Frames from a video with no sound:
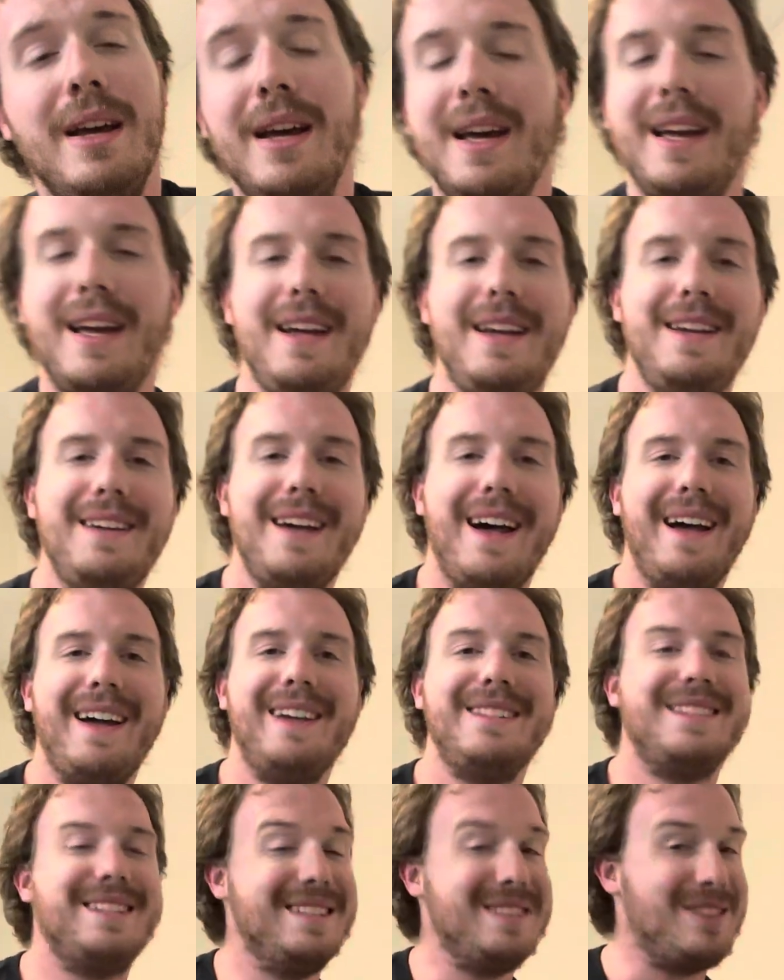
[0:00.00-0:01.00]
Hey
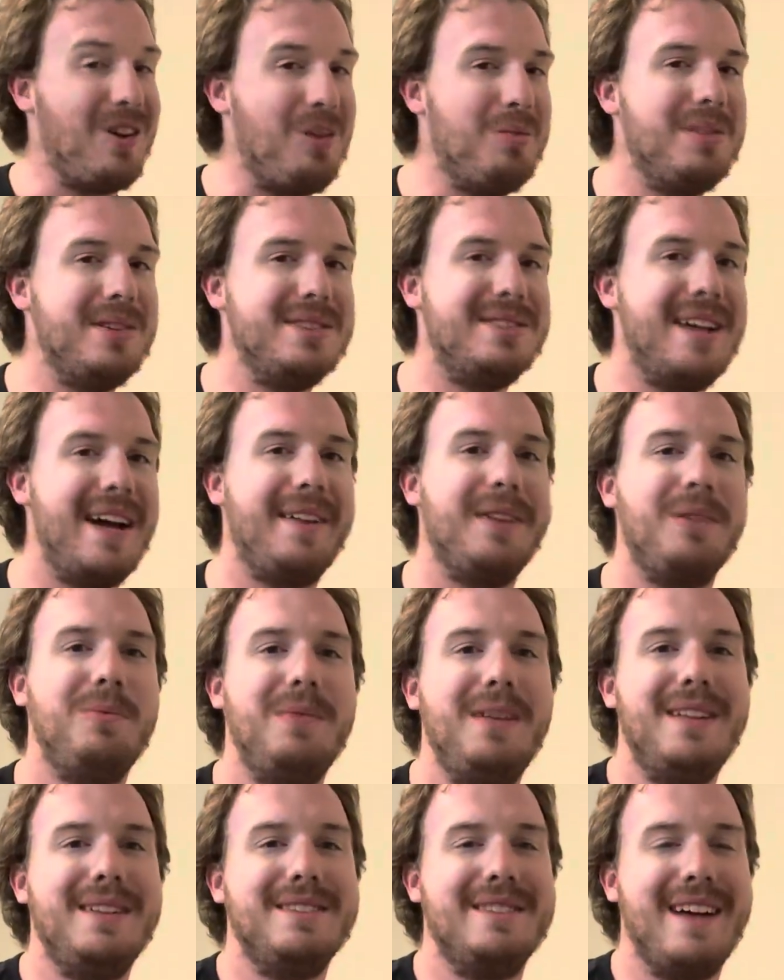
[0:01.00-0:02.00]
guys, it's almost
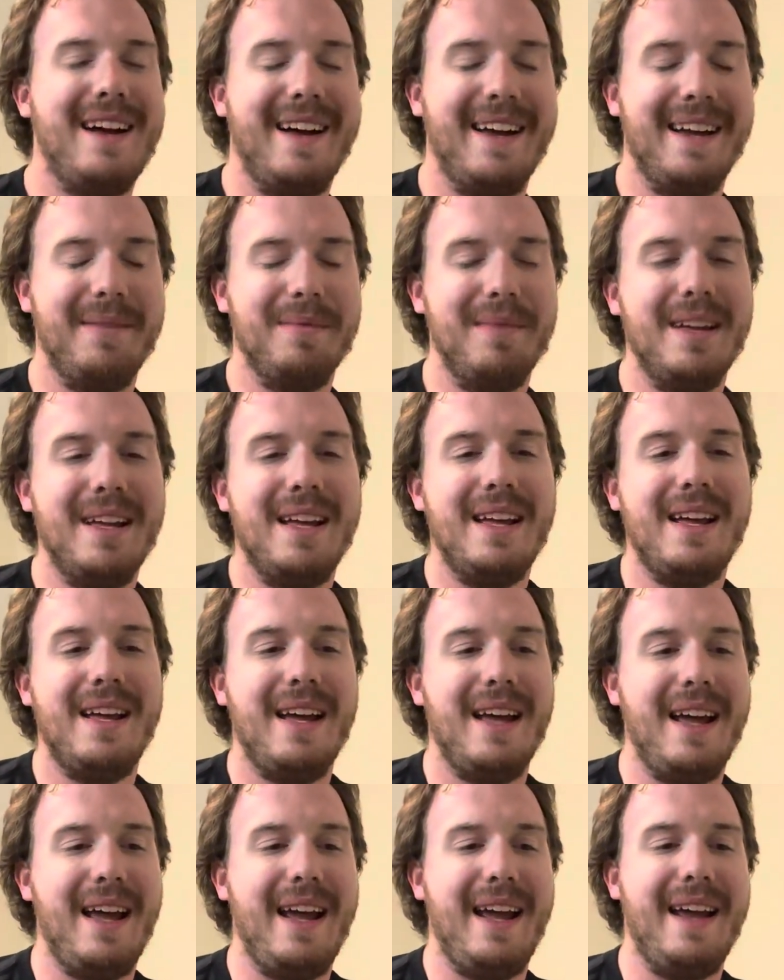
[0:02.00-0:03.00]
Halloween time,
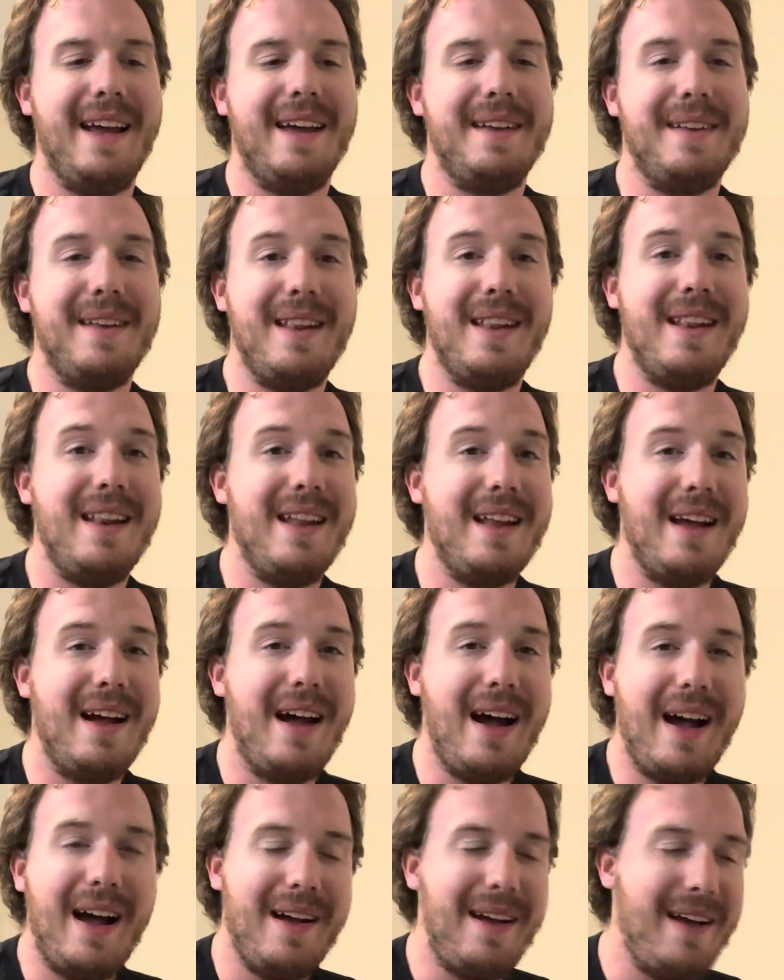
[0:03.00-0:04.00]
and
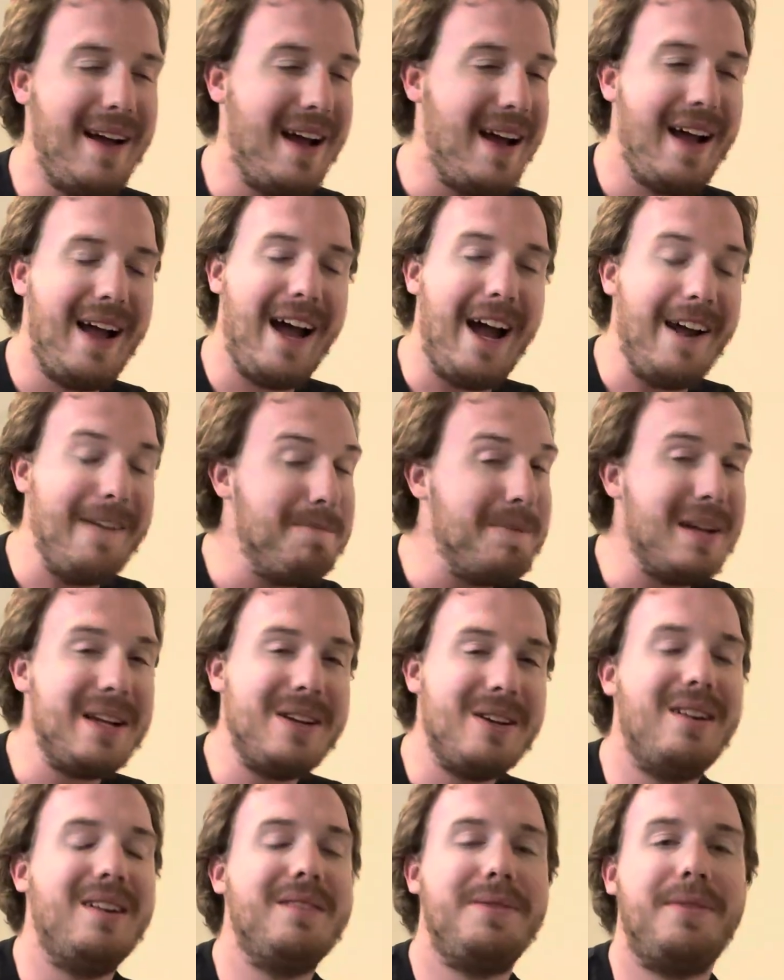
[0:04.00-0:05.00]
I've been
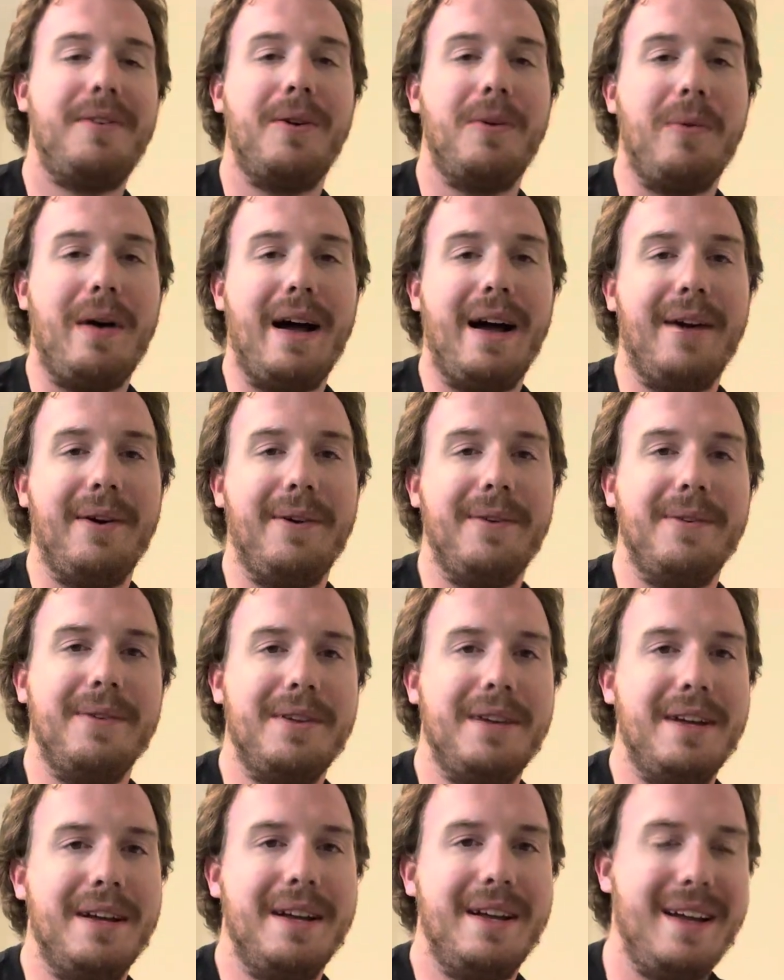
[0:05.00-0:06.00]
gone for a while.
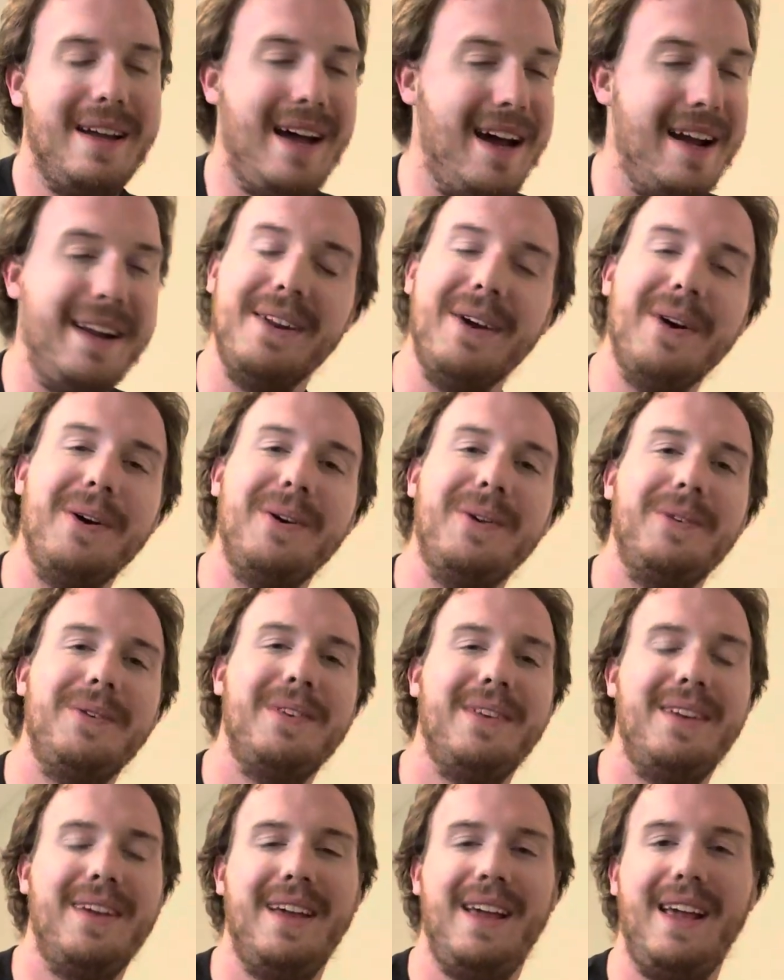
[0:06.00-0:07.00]
I know,
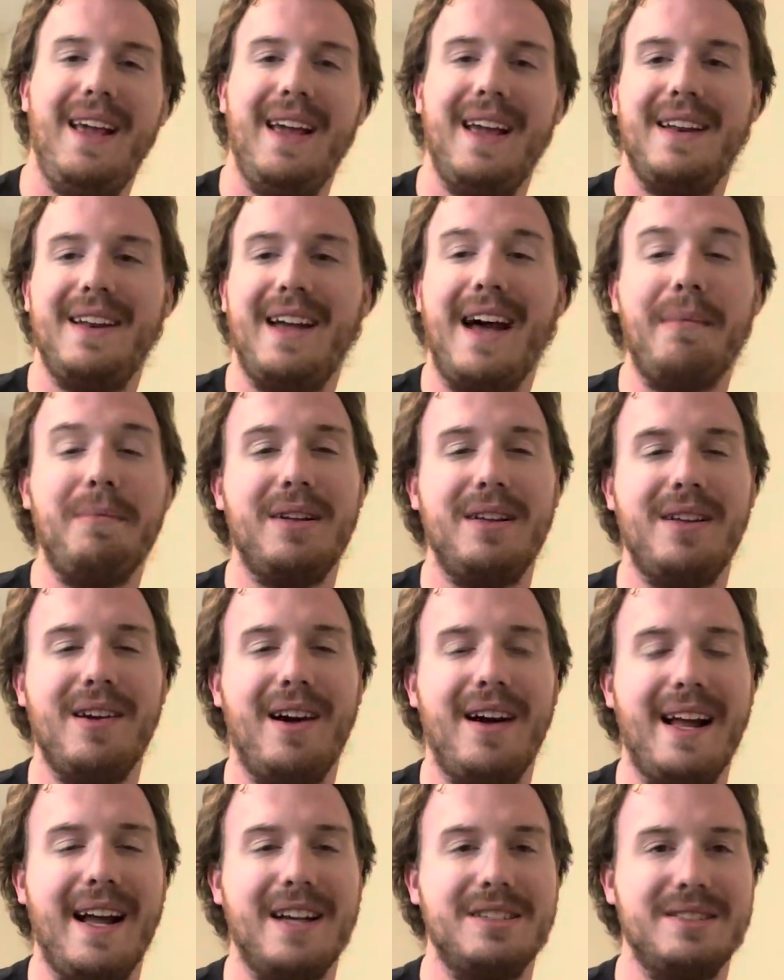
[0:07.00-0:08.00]
and I've been
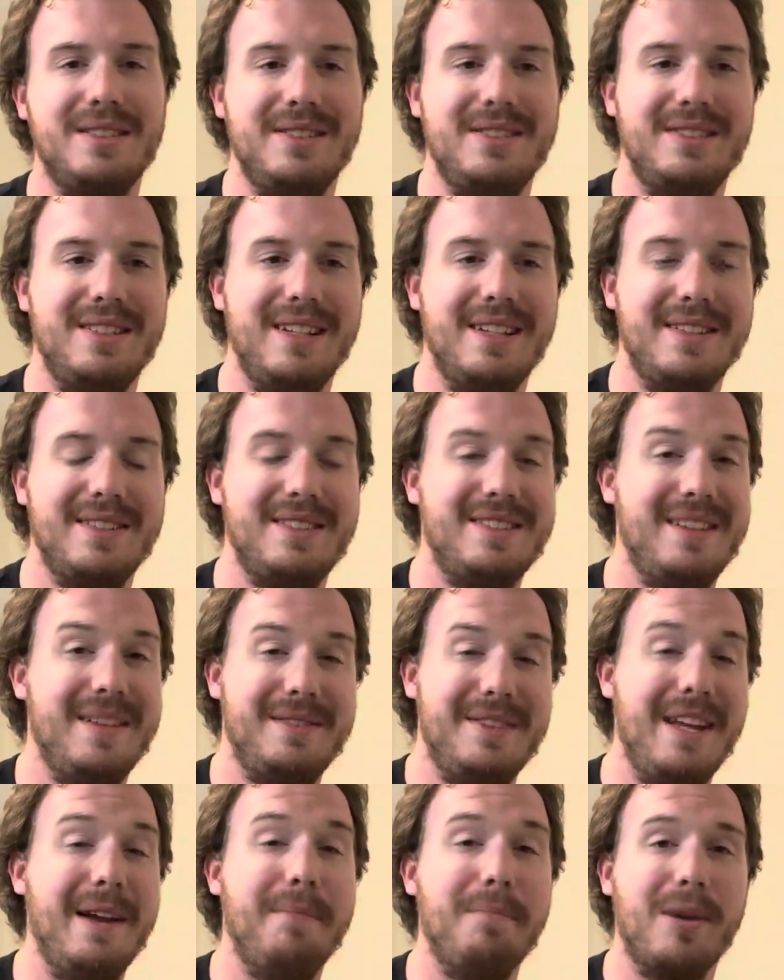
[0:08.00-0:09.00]
gone actually since
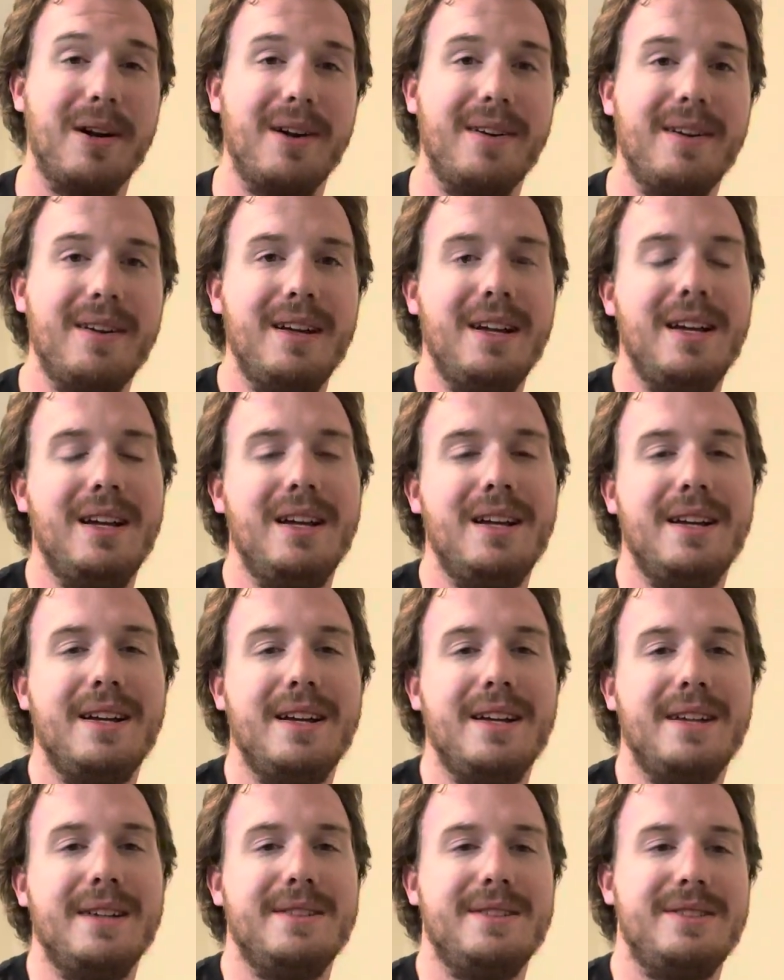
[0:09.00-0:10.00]
September.
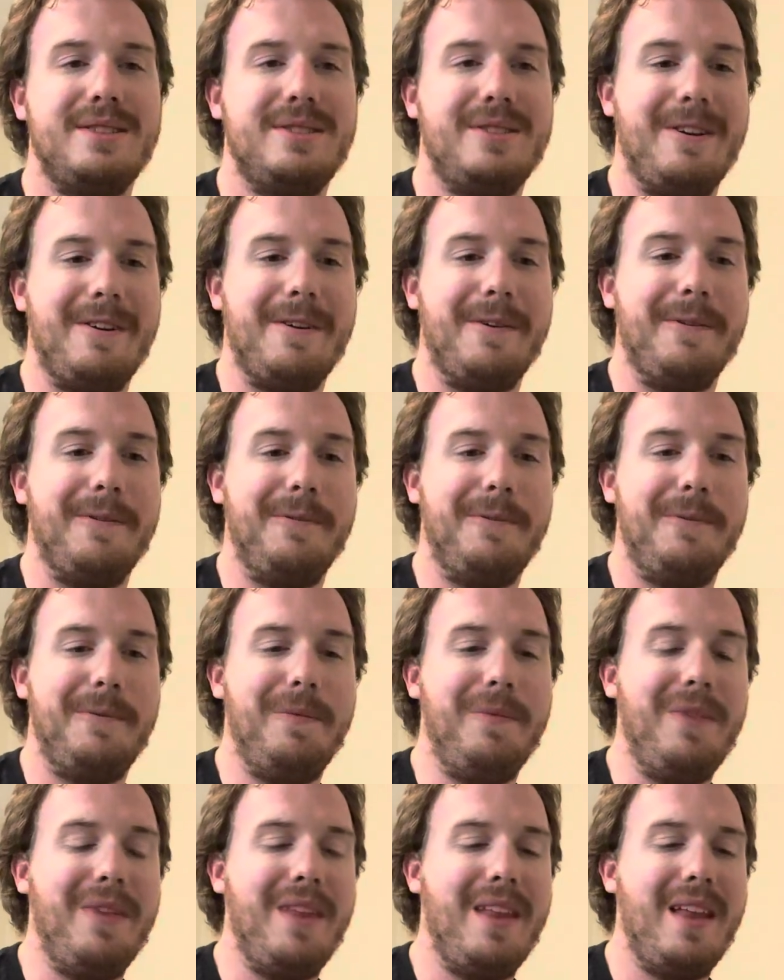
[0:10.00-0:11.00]
So
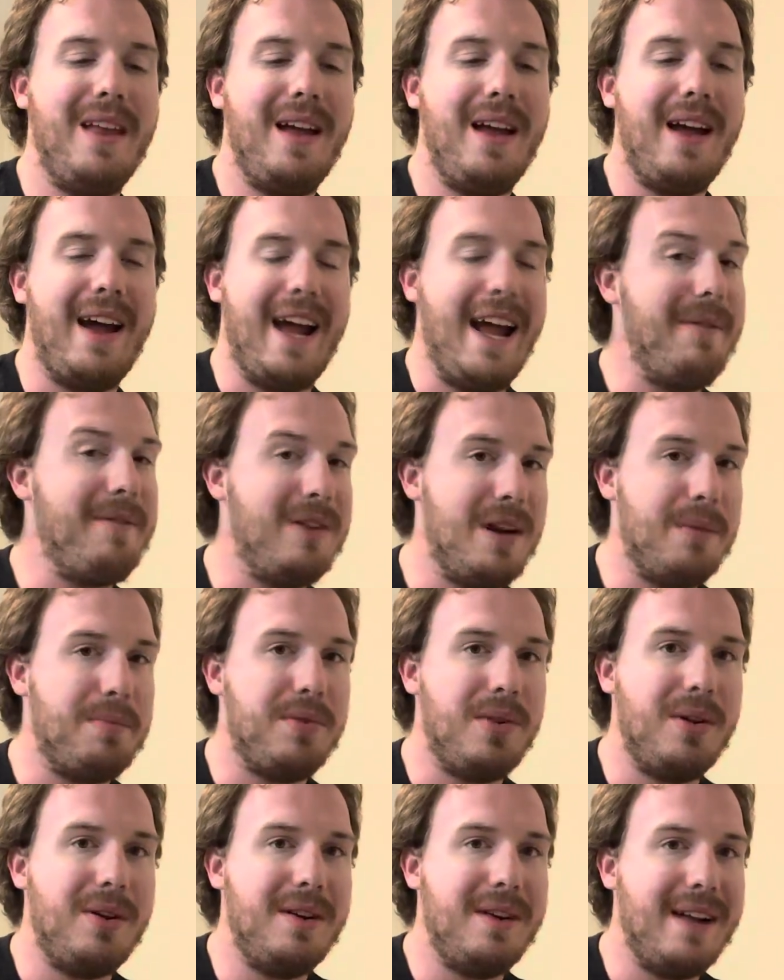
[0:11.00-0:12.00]
I haven't
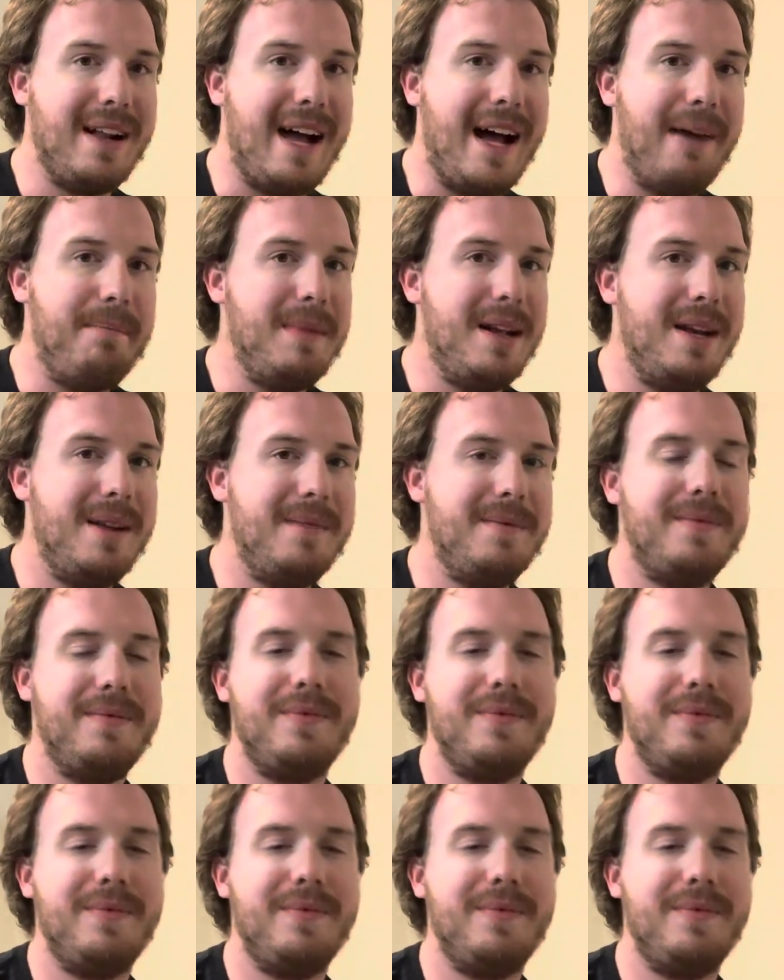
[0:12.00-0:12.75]
uploaded in a hot minute,